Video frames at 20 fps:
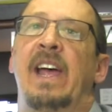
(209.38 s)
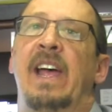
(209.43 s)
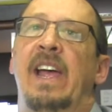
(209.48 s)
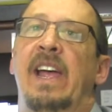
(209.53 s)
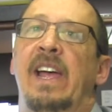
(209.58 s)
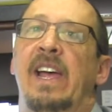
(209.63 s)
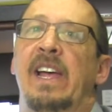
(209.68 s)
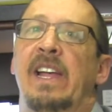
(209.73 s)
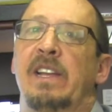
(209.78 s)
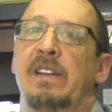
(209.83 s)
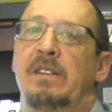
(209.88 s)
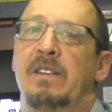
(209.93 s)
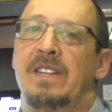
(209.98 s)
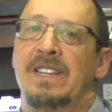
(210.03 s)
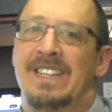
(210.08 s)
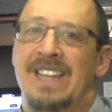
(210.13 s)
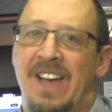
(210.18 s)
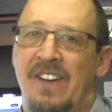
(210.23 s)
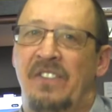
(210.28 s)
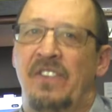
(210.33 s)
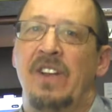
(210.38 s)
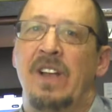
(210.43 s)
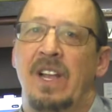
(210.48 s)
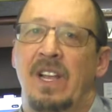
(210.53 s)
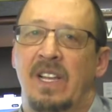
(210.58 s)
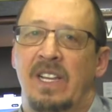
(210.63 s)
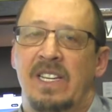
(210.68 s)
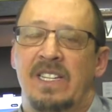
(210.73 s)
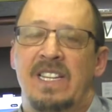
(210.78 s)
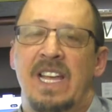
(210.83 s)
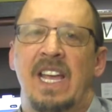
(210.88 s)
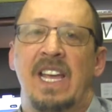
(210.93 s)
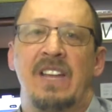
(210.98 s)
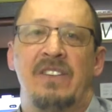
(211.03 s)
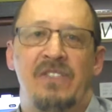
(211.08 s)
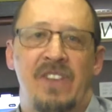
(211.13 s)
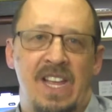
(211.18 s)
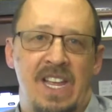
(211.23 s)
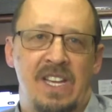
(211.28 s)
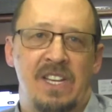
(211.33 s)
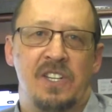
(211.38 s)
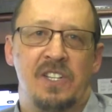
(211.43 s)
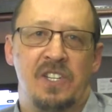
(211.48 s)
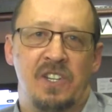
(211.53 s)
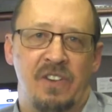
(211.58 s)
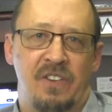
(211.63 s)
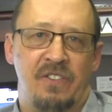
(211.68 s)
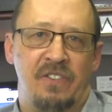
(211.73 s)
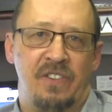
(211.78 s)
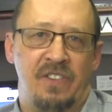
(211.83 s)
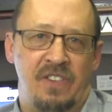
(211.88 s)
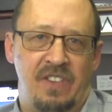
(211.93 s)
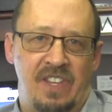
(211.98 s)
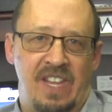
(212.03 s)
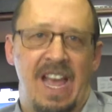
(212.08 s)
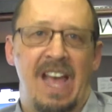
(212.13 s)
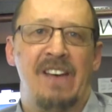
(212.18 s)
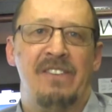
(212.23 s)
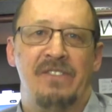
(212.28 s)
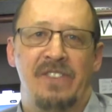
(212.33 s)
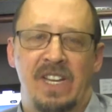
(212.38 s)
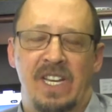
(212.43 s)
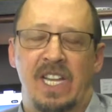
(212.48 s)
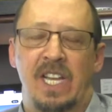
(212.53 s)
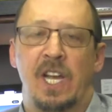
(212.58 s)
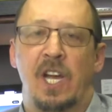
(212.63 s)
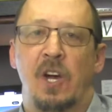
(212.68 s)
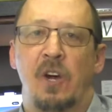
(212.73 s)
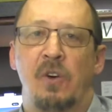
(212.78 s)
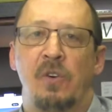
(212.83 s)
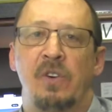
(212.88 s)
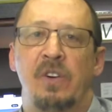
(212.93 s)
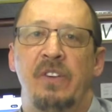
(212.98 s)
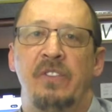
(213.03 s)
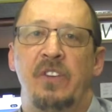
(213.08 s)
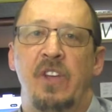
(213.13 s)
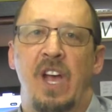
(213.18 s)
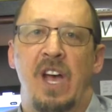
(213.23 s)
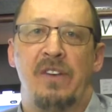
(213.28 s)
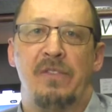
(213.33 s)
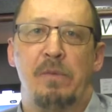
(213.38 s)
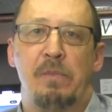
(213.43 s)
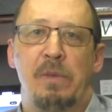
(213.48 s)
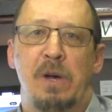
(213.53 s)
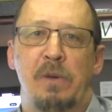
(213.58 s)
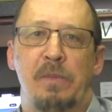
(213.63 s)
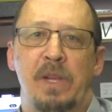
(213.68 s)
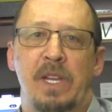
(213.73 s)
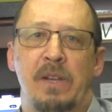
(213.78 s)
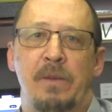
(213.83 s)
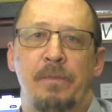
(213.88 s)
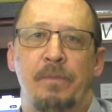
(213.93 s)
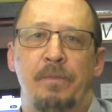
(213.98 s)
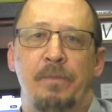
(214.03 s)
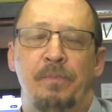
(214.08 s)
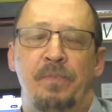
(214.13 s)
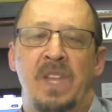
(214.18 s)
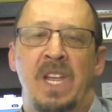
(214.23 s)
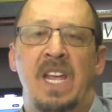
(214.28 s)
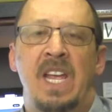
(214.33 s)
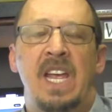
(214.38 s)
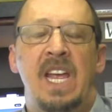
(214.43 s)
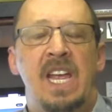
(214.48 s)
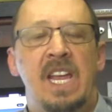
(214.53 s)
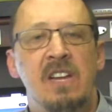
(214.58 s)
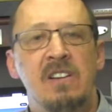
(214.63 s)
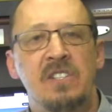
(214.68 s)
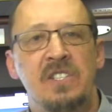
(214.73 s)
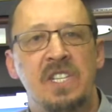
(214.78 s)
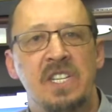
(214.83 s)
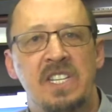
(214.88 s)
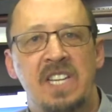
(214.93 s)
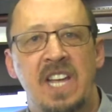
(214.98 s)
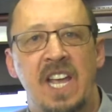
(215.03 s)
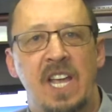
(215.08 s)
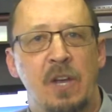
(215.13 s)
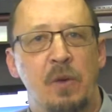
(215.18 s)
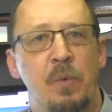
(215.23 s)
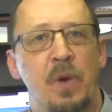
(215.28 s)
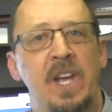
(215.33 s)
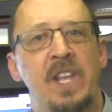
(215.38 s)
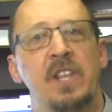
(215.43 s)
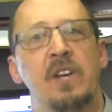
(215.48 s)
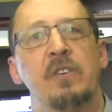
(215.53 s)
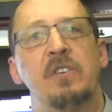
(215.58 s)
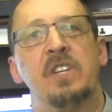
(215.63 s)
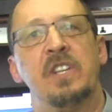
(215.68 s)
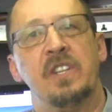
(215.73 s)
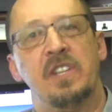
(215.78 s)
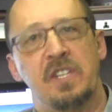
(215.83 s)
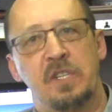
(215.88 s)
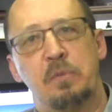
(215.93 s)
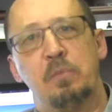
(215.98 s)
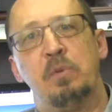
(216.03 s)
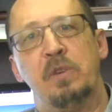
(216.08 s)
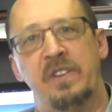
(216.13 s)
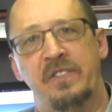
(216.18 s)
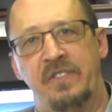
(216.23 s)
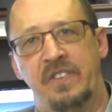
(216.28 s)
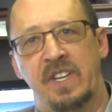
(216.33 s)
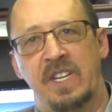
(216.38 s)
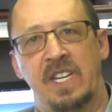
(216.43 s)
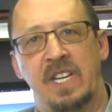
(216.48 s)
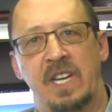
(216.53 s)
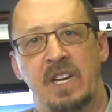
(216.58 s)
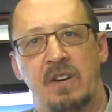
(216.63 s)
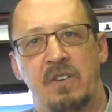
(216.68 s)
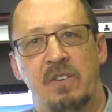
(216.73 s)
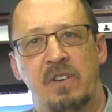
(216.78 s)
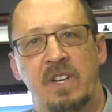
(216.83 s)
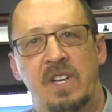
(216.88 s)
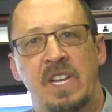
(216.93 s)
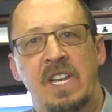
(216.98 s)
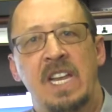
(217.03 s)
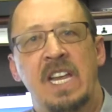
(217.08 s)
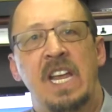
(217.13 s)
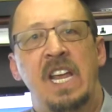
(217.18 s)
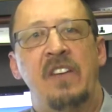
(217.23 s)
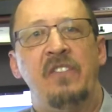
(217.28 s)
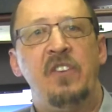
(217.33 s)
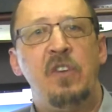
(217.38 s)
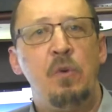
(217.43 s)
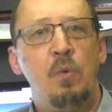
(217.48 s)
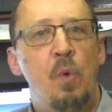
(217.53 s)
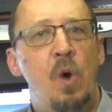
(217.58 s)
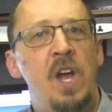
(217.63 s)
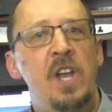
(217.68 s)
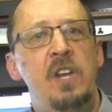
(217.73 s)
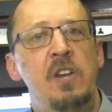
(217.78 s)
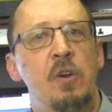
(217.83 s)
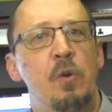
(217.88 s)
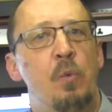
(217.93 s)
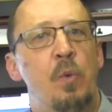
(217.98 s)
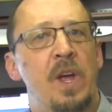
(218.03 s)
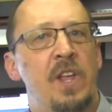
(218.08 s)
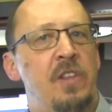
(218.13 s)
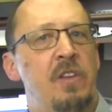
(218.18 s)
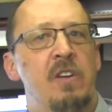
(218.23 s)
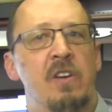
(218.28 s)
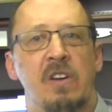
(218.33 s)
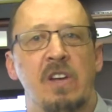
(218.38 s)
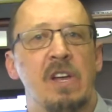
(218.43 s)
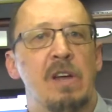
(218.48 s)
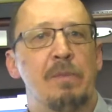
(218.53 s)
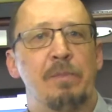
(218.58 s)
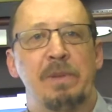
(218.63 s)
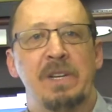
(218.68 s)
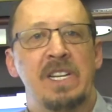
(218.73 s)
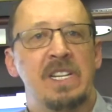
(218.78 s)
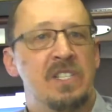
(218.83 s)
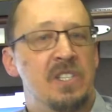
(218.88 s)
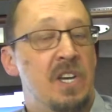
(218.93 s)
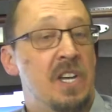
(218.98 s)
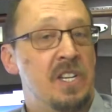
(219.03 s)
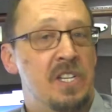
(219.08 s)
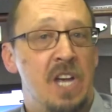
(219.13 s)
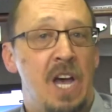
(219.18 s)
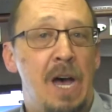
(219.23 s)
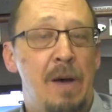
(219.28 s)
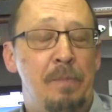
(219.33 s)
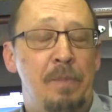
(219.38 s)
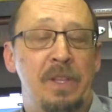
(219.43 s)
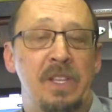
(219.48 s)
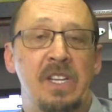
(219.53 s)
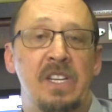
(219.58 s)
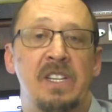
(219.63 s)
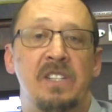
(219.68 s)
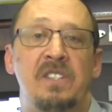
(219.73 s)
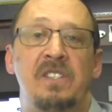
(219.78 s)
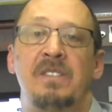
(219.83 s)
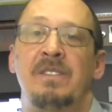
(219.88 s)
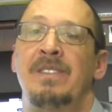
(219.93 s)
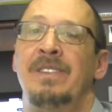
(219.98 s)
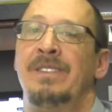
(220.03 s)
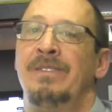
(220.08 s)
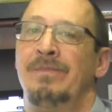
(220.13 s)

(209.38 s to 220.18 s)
and definitely take advantage of that video if you have a moment. Here's the takeaway, though, to this brief video. If you wonder whether your company is on top of this,